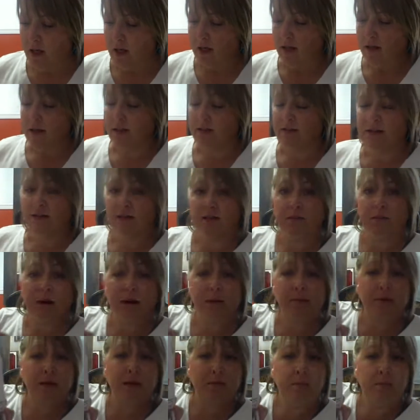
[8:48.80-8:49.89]
This is a
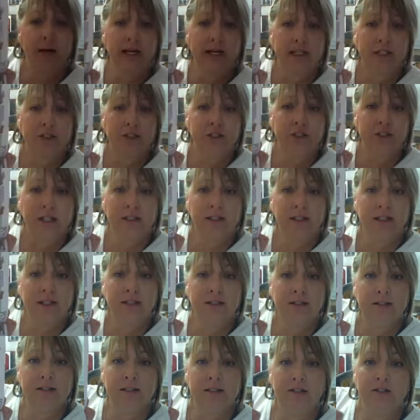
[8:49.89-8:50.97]
puppy biting
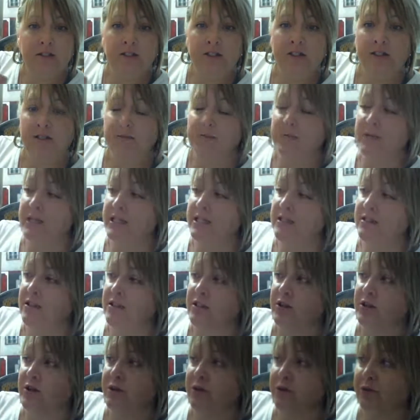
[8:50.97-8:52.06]
checklist, just some things to
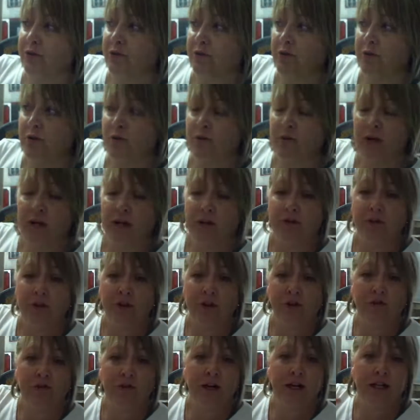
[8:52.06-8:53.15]
go through if
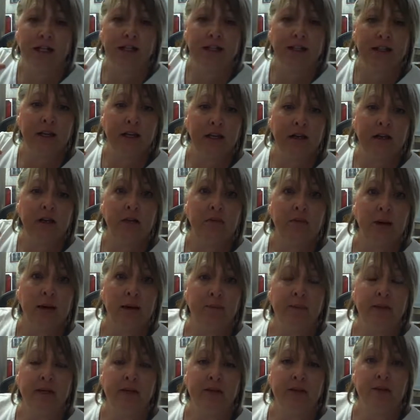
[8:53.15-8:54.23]
you're finding that your
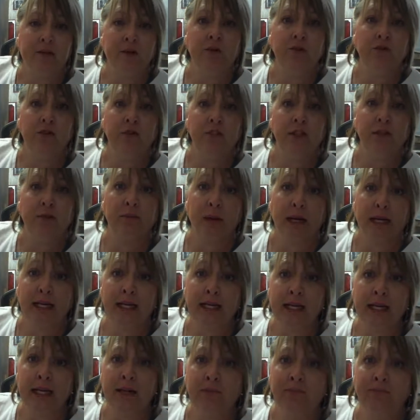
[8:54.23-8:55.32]
puppy is overly
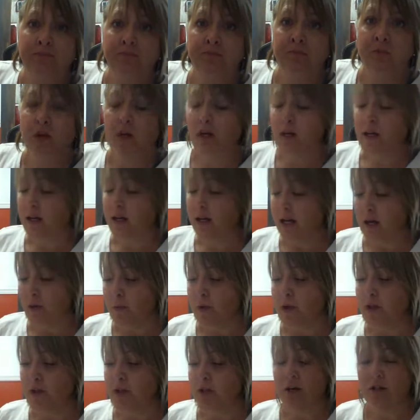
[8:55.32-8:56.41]
bitey. And
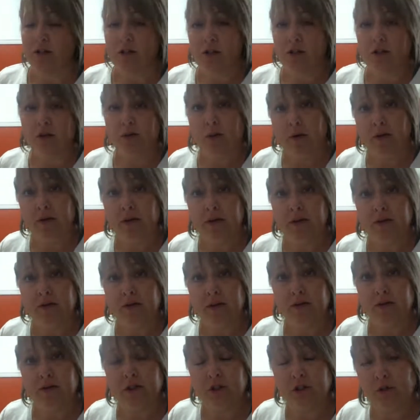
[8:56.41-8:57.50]
we'll talk to you about this
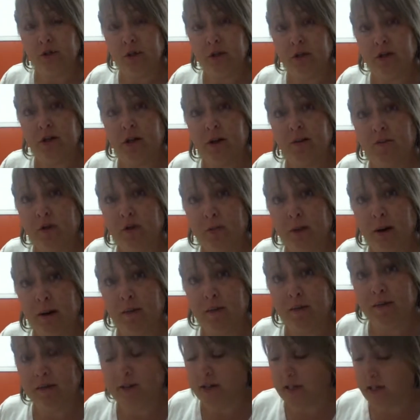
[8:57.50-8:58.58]
stuff too when you come for puppy
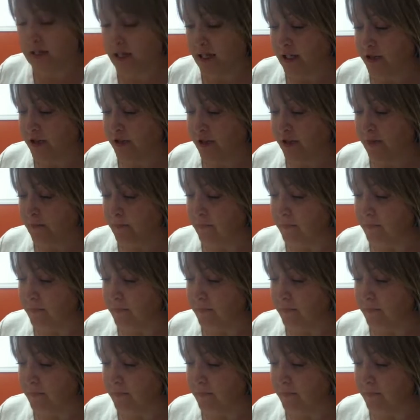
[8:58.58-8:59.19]
visitation.